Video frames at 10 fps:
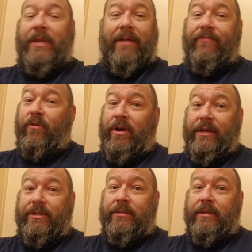And for
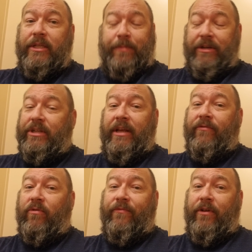us, especially if
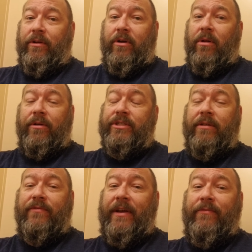we're going to call
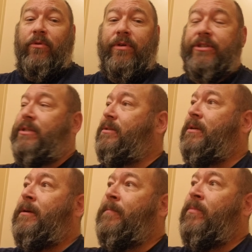ourselves faithful Christians,
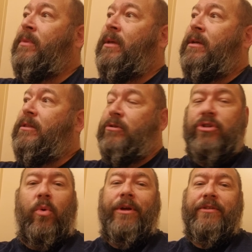there's
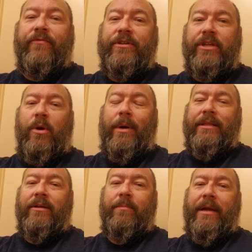no reason for us to go out
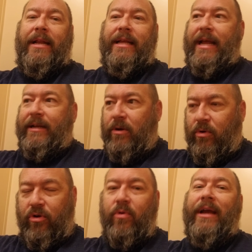there and panic and go
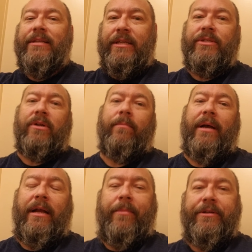crazy and start
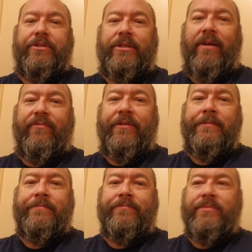buying a bunch of stuff.
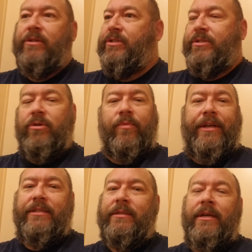There's just no
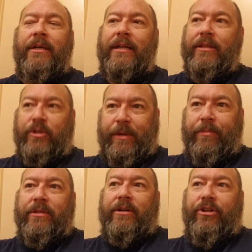reason. Now, there's
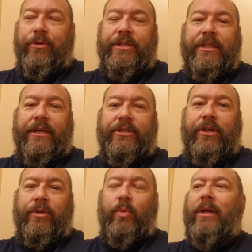people that are using the
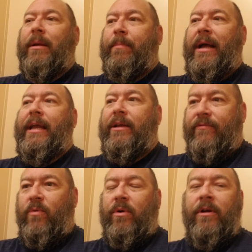excuse, well, I'm buying it
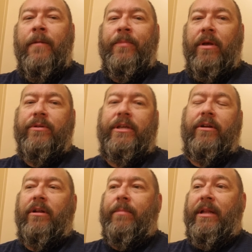for those that are
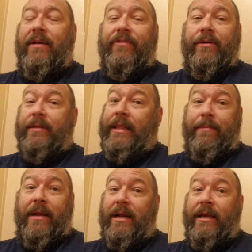going to be left here, but they
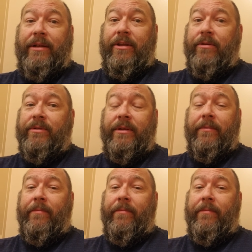may not get to use it.